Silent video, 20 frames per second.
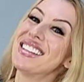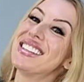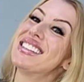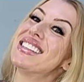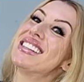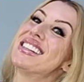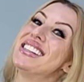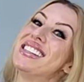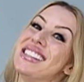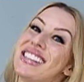
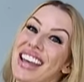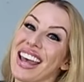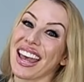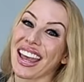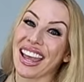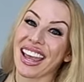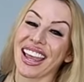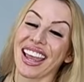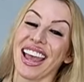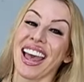
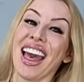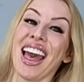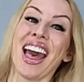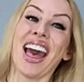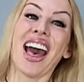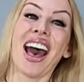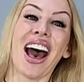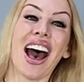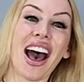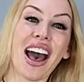Today,
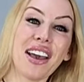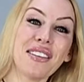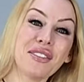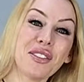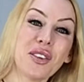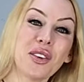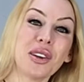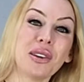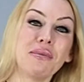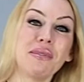I'm
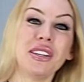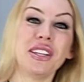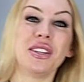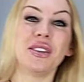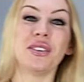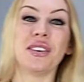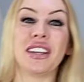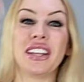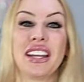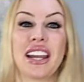going to be
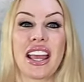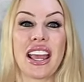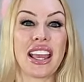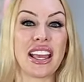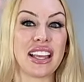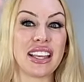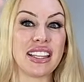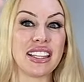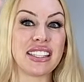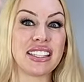doing
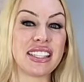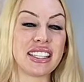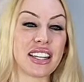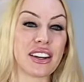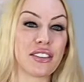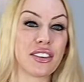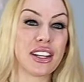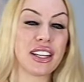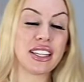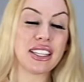a
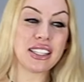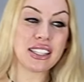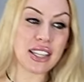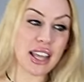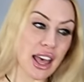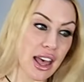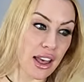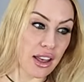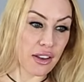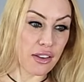series
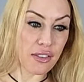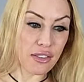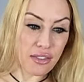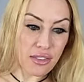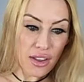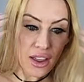of